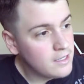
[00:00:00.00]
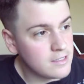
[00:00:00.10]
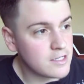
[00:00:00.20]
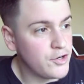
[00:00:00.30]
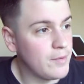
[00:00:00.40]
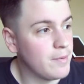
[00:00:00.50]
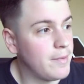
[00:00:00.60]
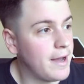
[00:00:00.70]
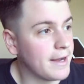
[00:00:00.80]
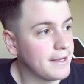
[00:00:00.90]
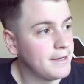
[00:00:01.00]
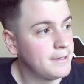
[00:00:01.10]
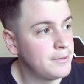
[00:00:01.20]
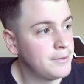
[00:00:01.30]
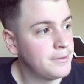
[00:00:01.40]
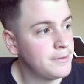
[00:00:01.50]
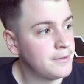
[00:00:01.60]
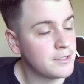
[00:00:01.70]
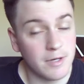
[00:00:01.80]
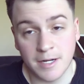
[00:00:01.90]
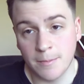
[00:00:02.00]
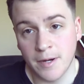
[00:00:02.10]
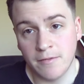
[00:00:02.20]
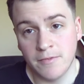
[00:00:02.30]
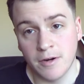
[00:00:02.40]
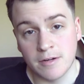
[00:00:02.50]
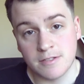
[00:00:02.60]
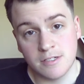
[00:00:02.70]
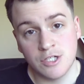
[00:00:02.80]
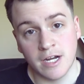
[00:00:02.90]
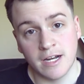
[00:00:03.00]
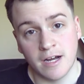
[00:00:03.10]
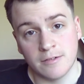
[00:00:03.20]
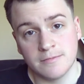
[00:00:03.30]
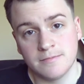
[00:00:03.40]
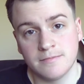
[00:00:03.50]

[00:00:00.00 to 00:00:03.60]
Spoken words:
it's creeping back. So I compared photos, check it out.